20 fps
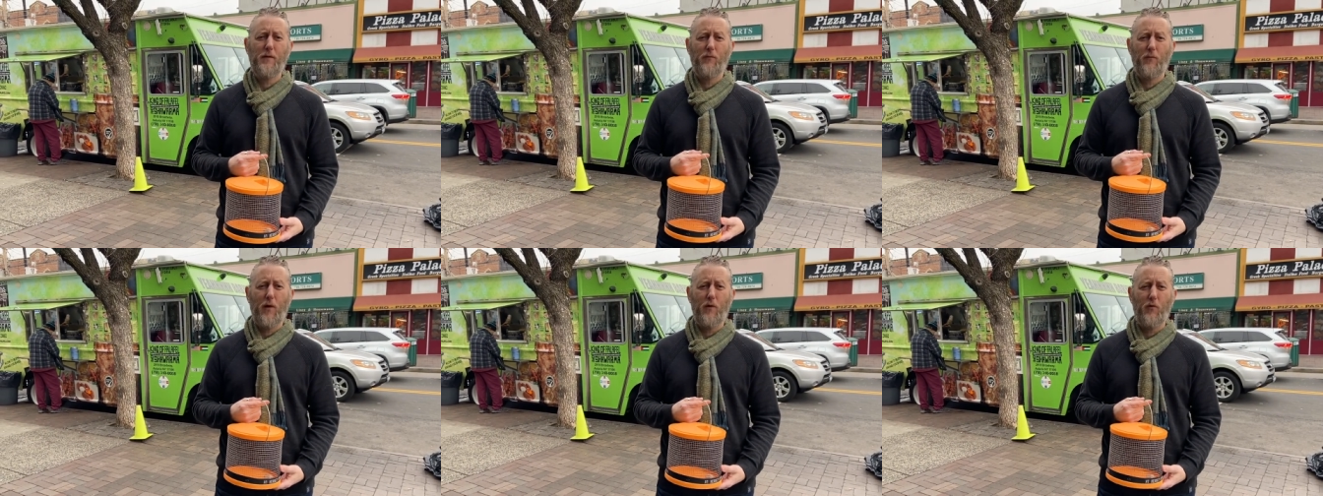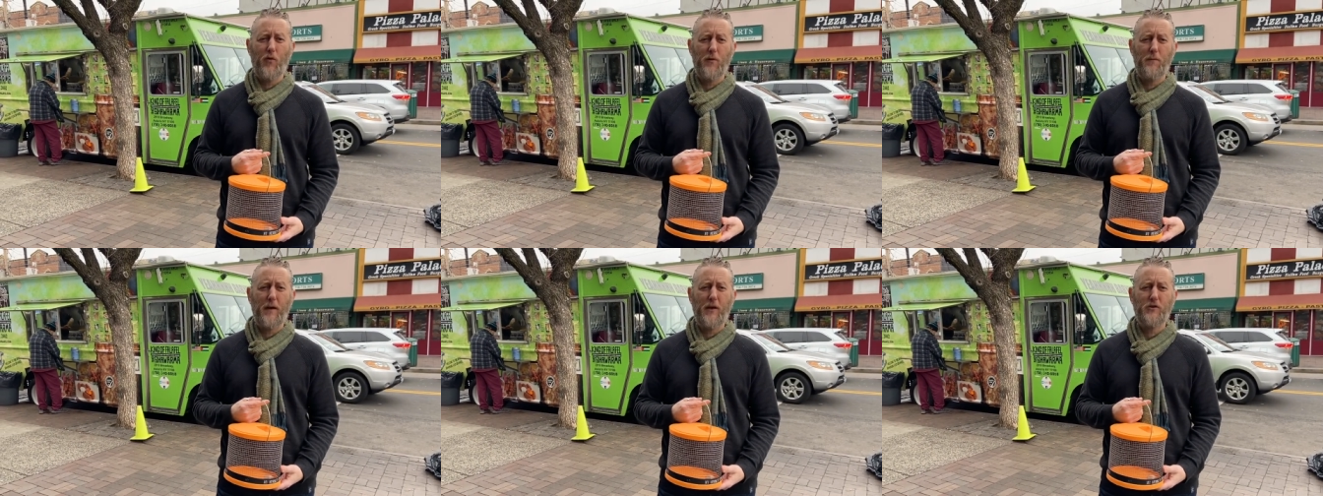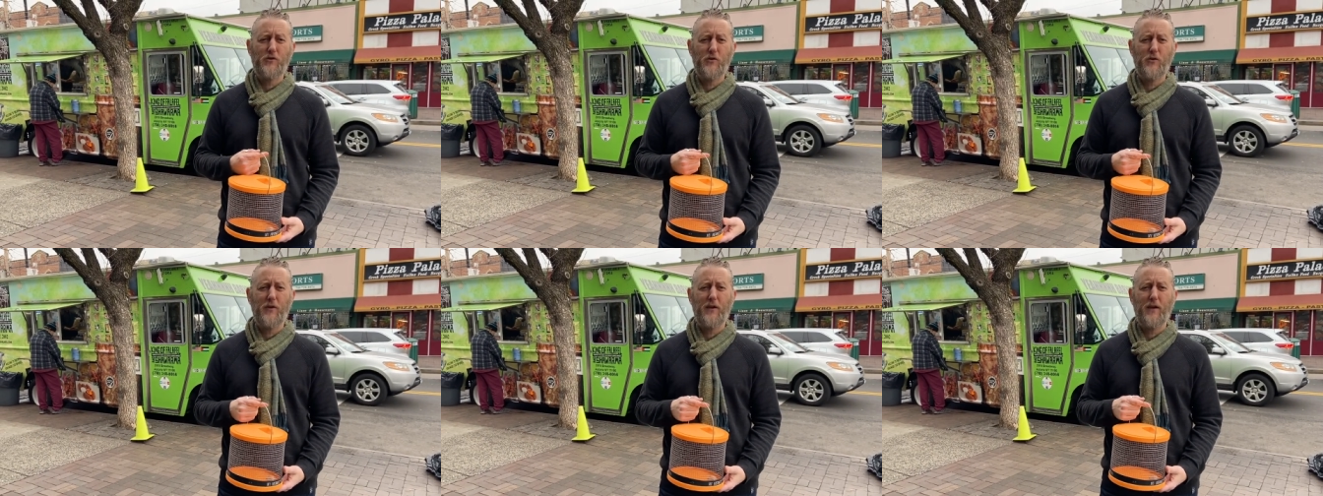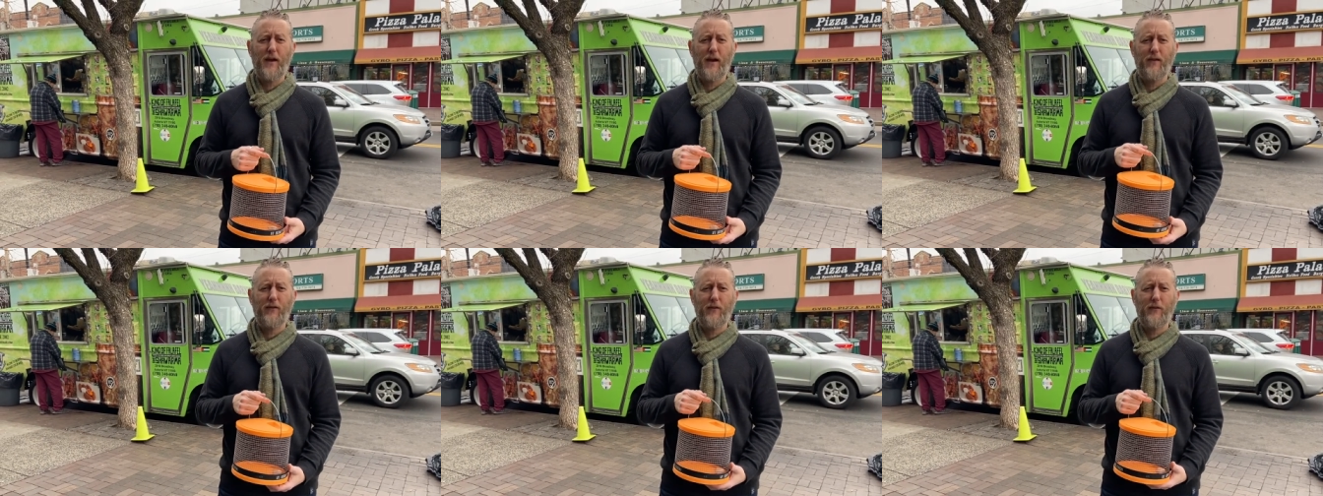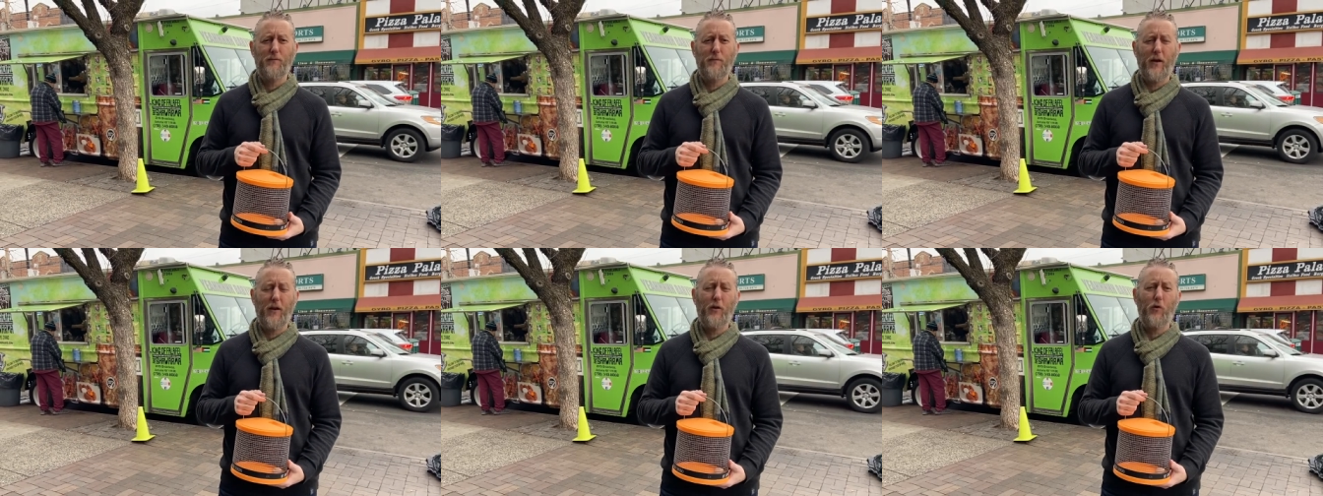and we want to make sure he has
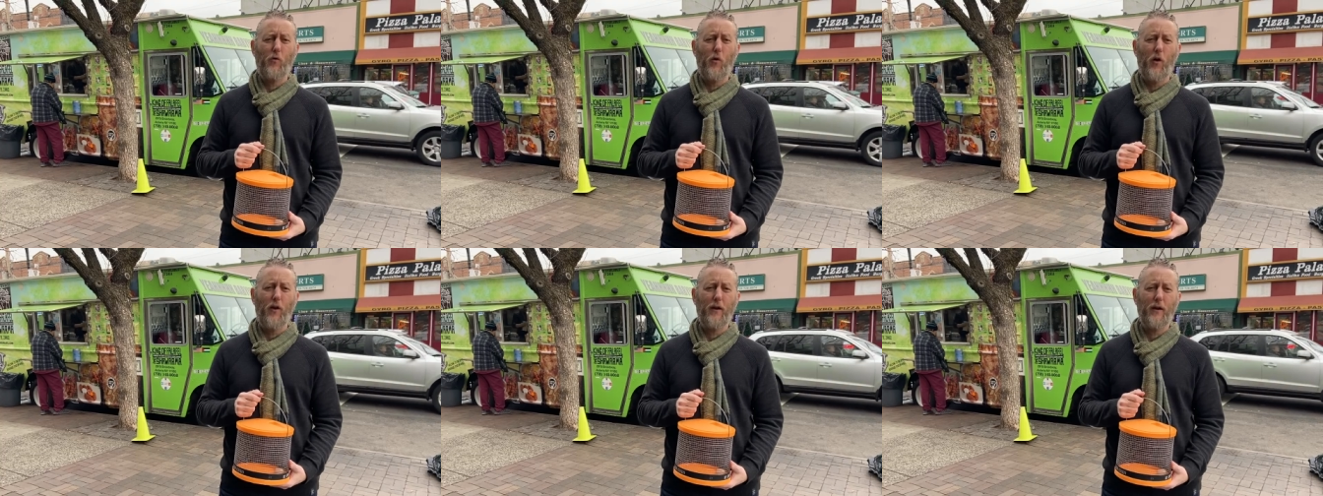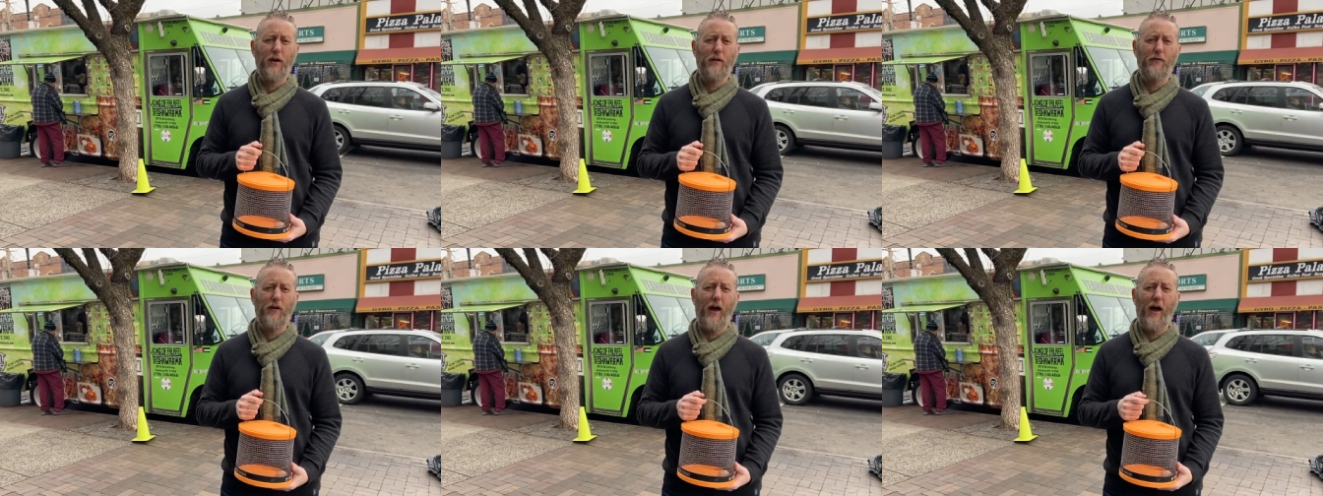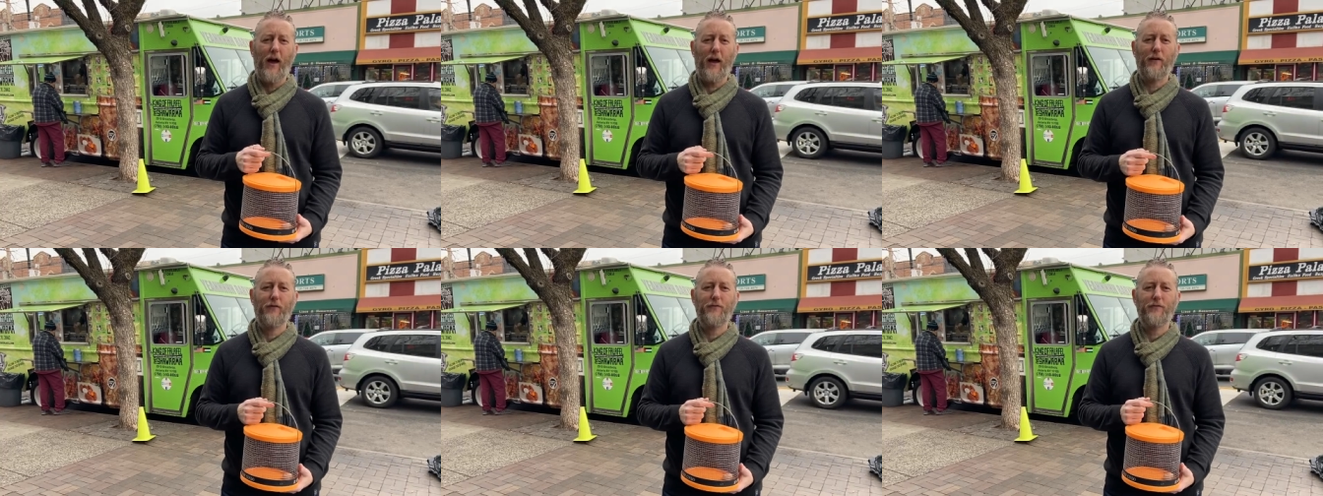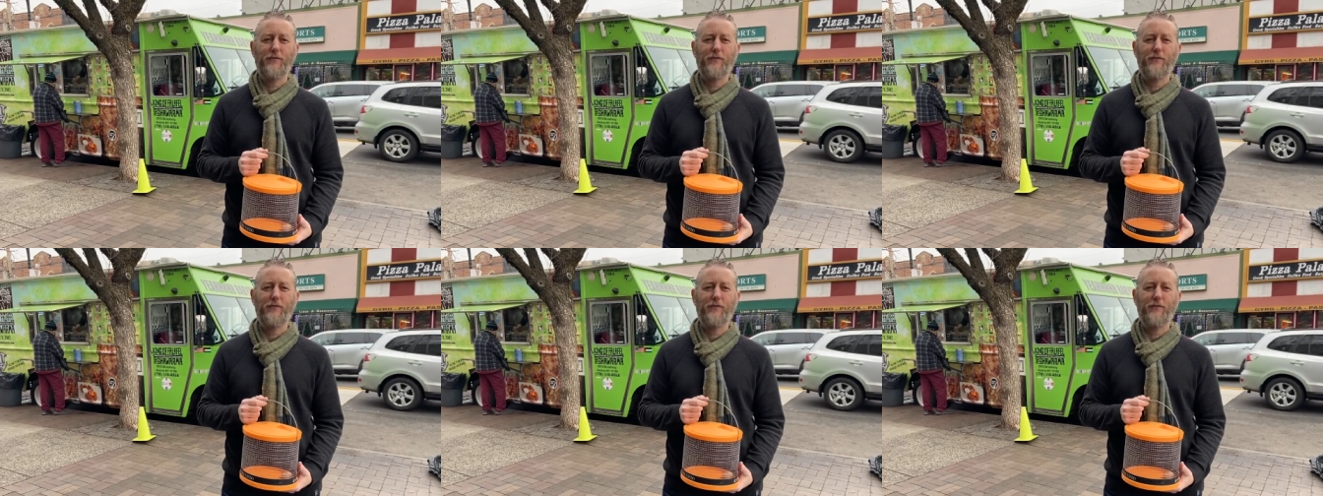a better quality of life.